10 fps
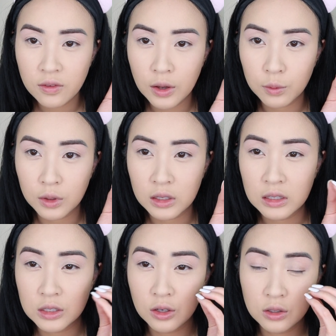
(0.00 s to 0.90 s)
it really
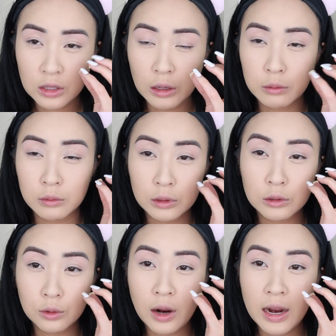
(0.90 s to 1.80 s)
starts to like really
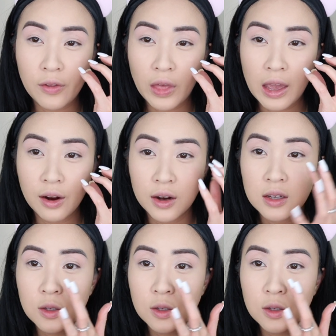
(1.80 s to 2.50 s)
dry out that area.